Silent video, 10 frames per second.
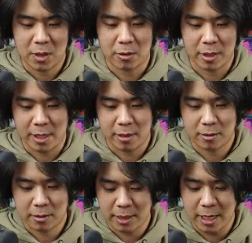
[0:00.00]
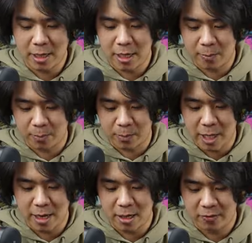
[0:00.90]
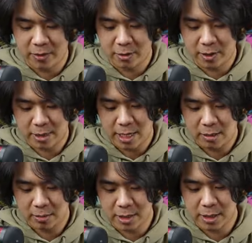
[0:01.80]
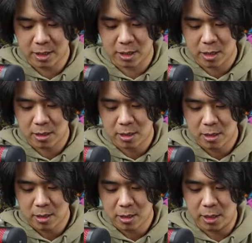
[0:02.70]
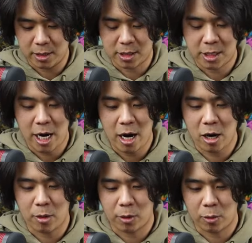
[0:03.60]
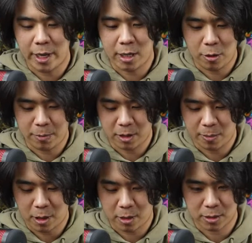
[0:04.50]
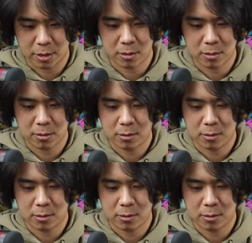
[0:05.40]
Okay, they need to figure this out. This is a terrible way to open the cards.